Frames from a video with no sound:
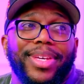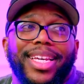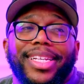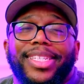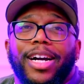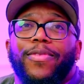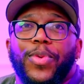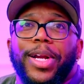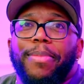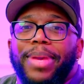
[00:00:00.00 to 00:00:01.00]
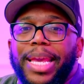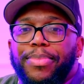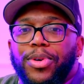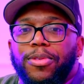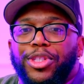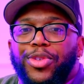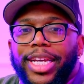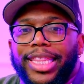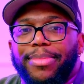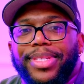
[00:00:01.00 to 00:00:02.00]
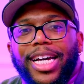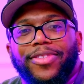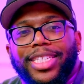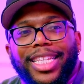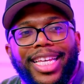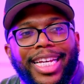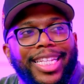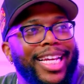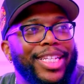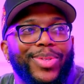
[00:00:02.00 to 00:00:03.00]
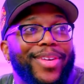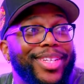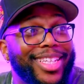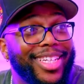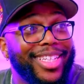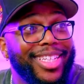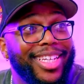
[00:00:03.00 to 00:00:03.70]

Being self-aware, people trick themselves into thinking they can do everything.